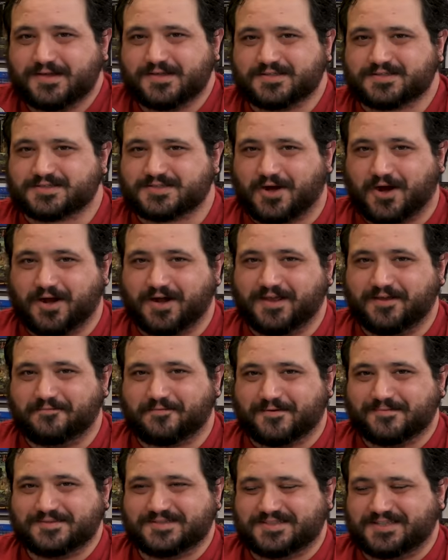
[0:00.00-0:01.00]
Starting
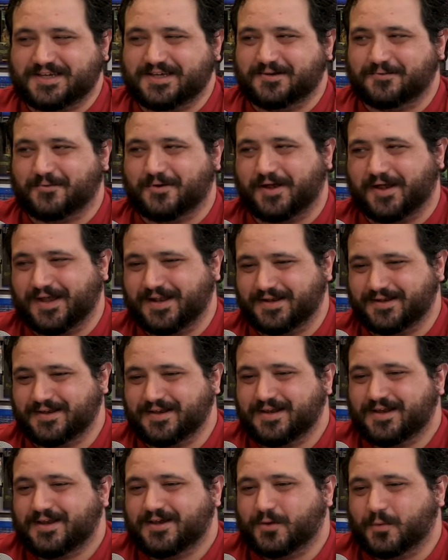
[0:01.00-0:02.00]
from scene one,
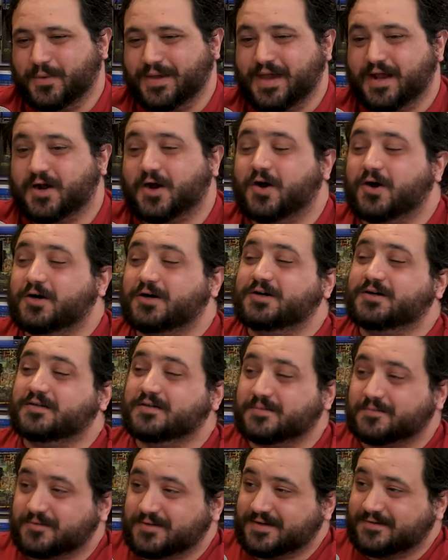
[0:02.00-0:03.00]
we had heard
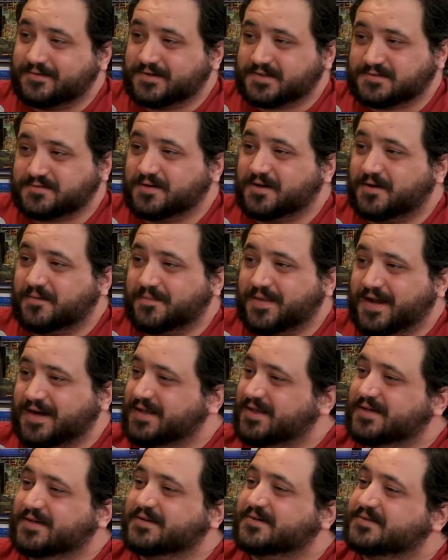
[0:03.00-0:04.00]
in the previous film that he
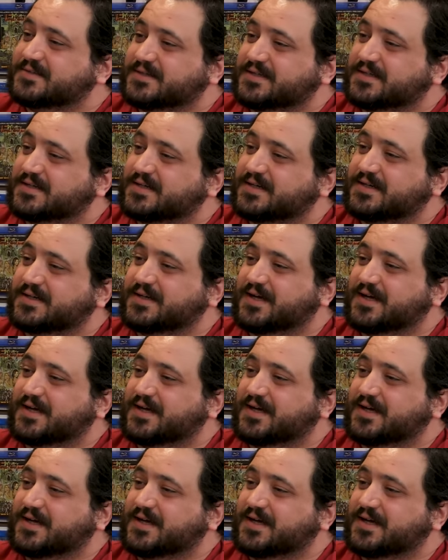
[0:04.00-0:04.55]
killed a,